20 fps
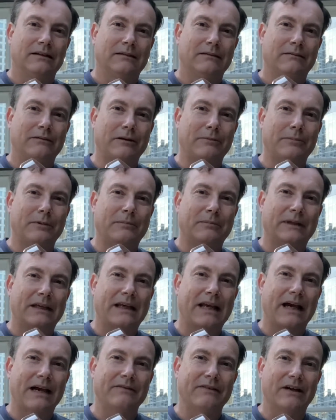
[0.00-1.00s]
Probably
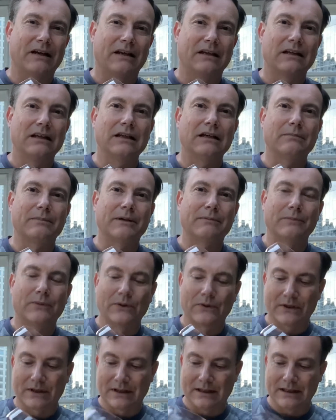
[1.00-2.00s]
gave it a little bit
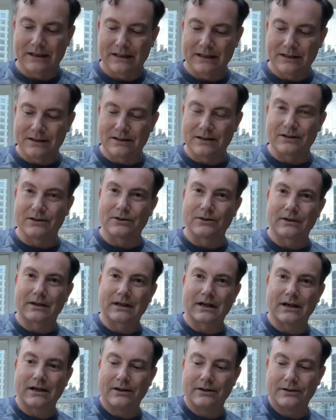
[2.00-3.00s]
more than I need to do a
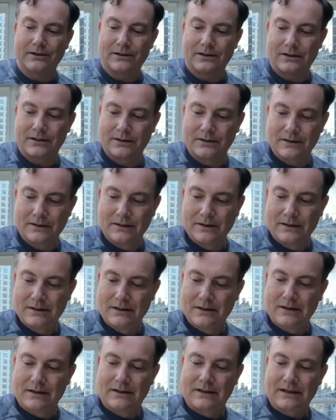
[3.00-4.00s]
coat.
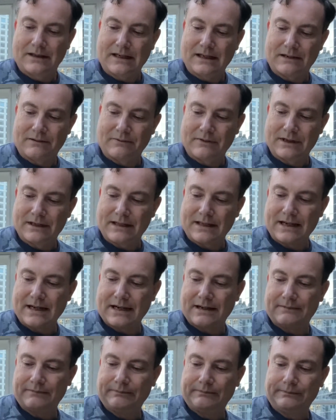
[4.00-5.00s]
Getting rid of
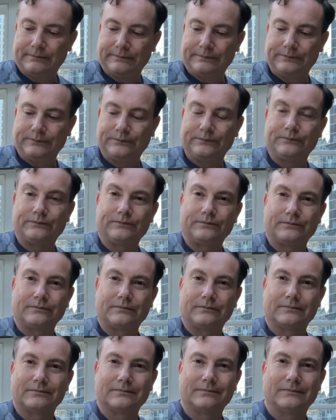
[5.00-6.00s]
that.
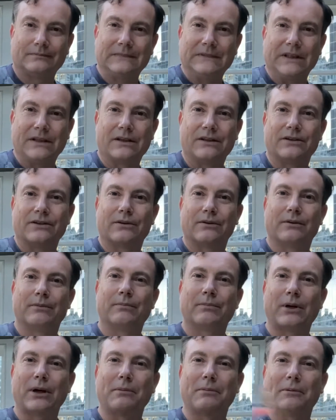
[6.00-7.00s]
You can do,
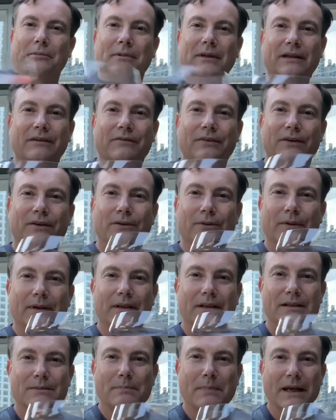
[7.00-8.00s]
probably if you're doing
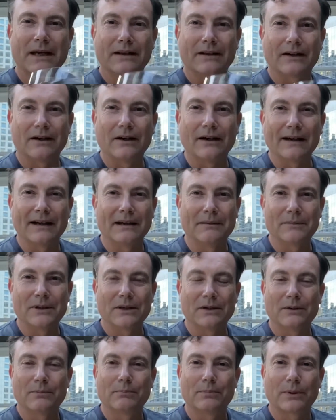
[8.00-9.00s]
this better than I am,
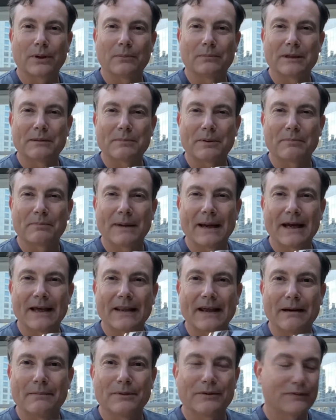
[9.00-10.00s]
you probably prepare
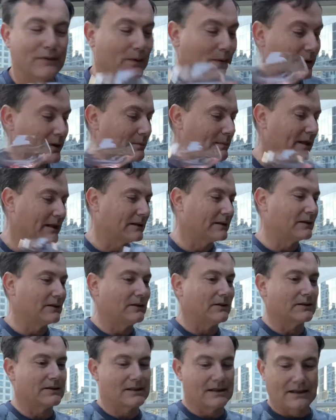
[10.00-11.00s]
that before you make the
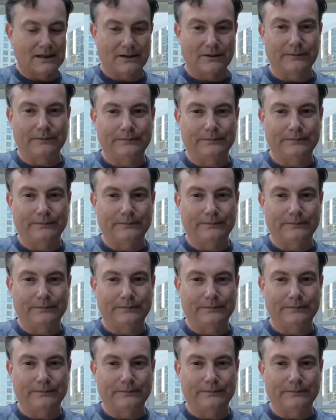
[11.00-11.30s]
cocktail.